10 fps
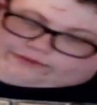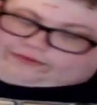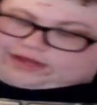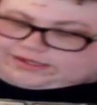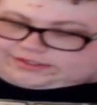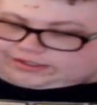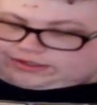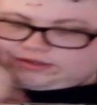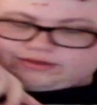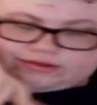have
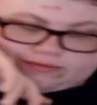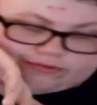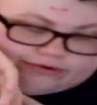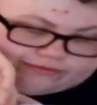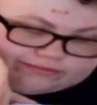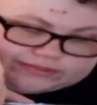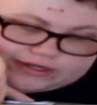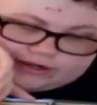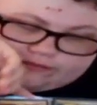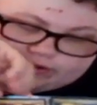lasted, and one of them's
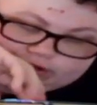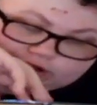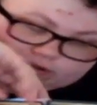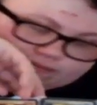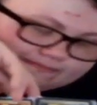not even good.